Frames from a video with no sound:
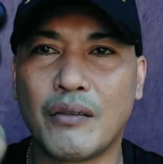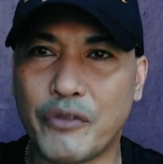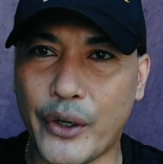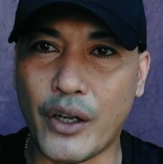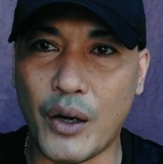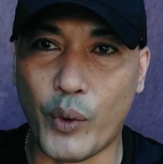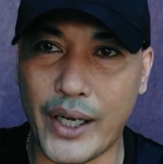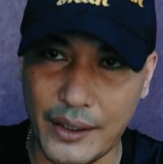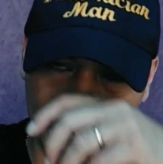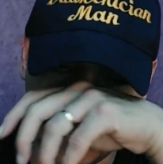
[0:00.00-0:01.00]
very
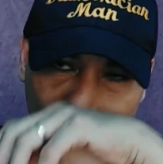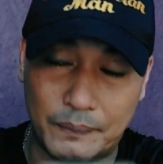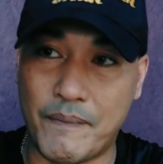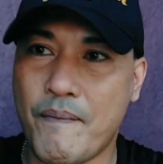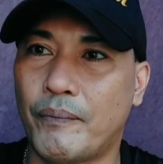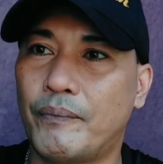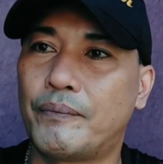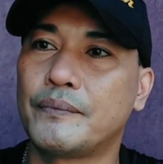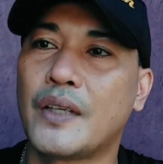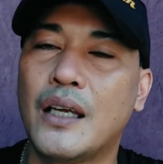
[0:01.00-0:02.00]
lightweight,
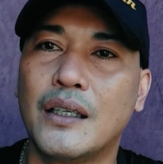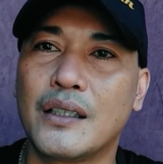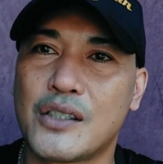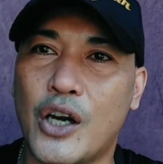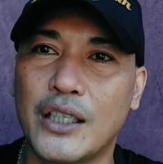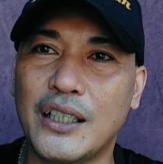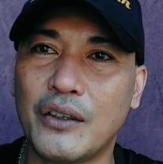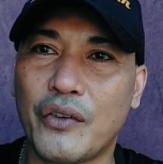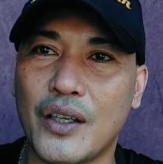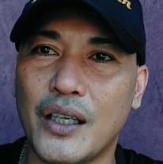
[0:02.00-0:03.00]
tiny
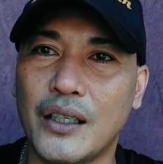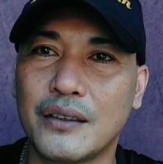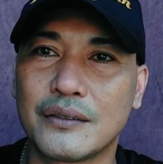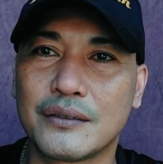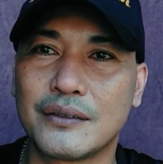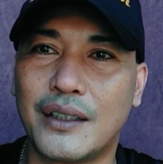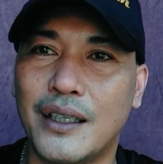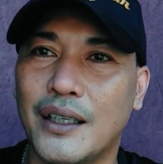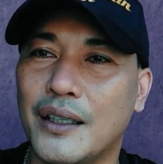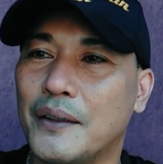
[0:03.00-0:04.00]
little thing,
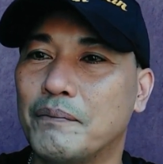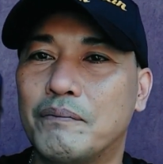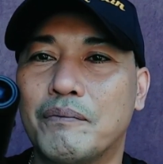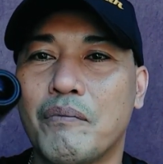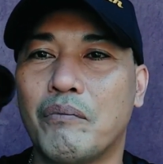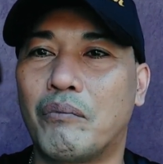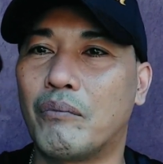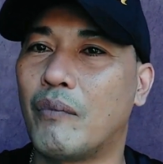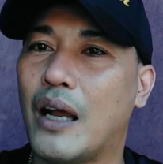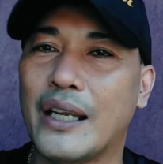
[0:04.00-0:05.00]

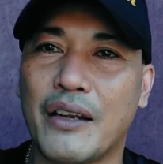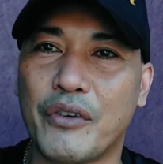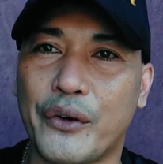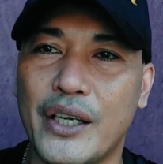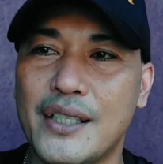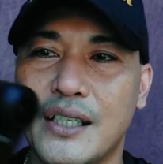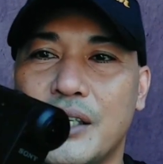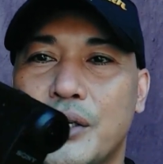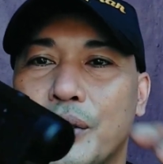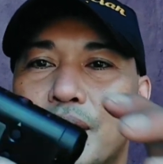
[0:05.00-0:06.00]
again, very easy to
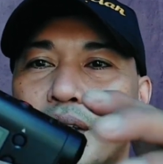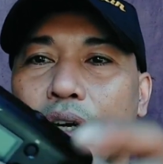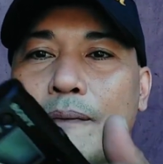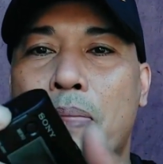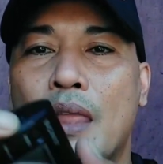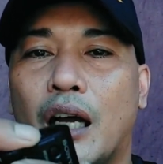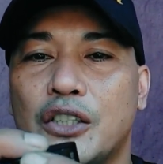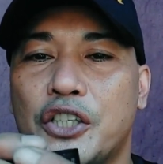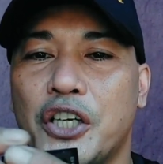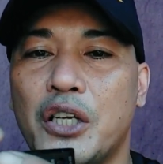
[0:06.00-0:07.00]
use. So I'll
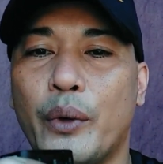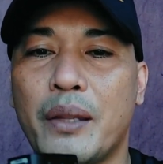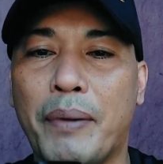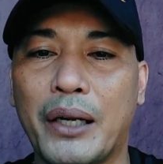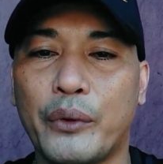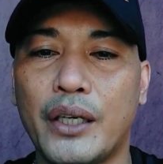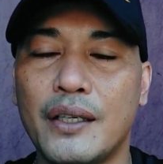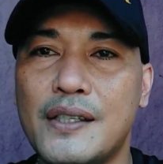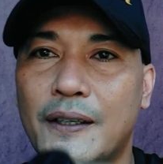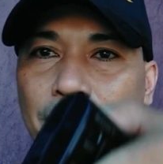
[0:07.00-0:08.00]
just show you where the battery
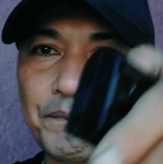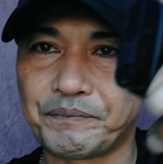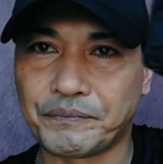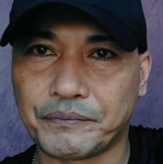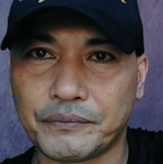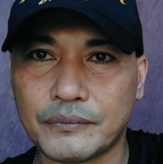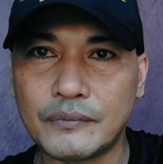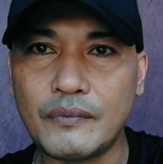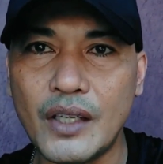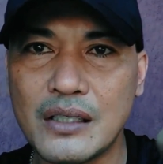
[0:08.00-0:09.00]
is.
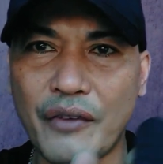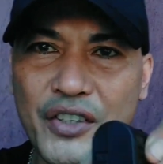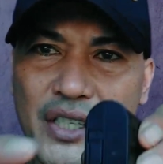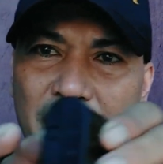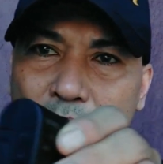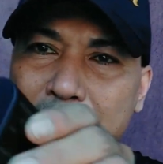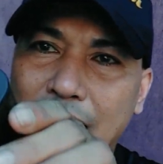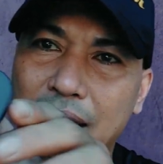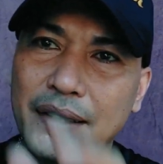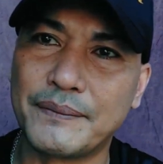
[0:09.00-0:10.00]
So if you see in the
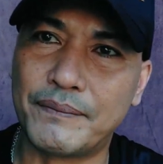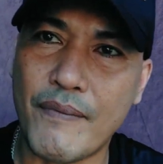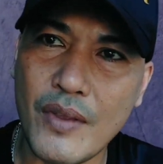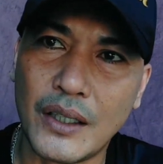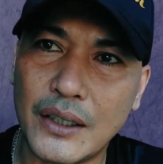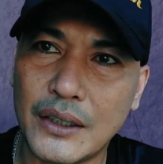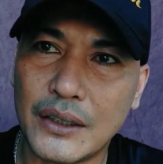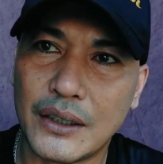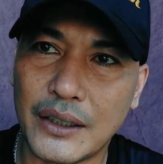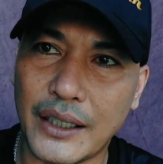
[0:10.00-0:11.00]
back here,
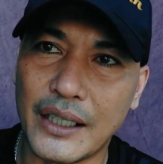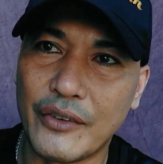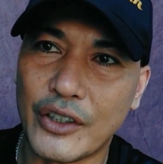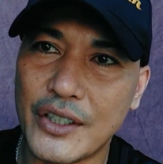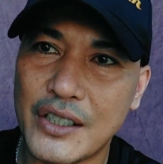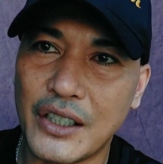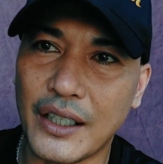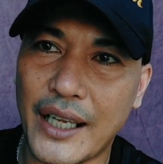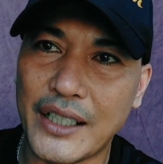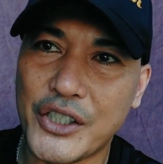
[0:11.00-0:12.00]
okay, you've got this
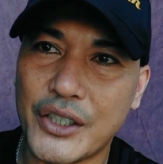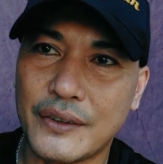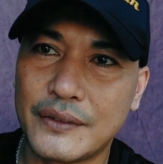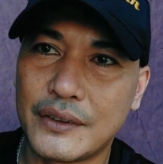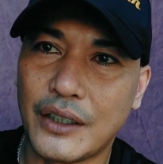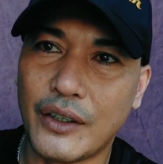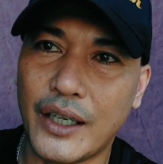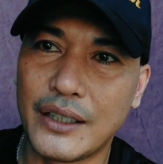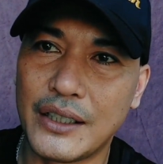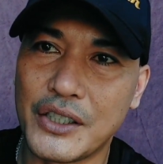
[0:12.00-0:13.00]
little latch. All
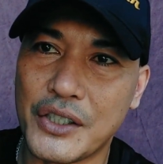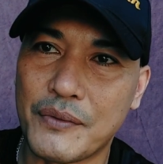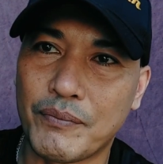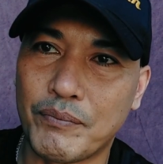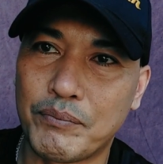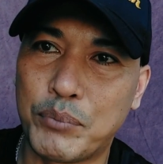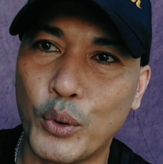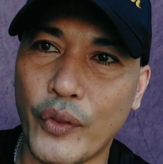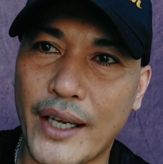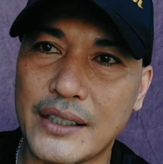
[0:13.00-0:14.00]
right, you just
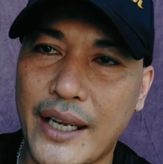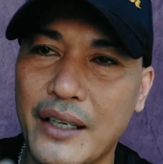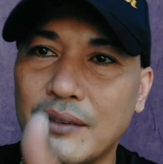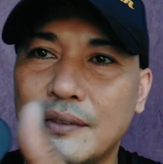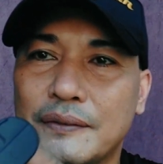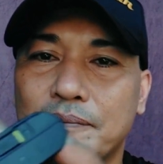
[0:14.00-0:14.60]
pull that down,